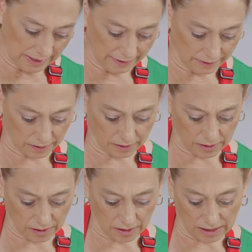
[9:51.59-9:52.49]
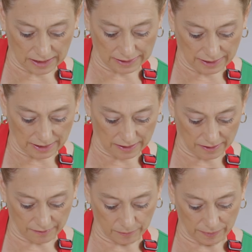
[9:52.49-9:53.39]
And I
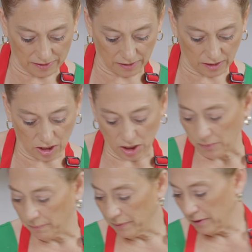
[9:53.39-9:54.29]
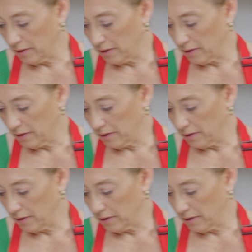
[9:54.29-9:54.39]
have about a cup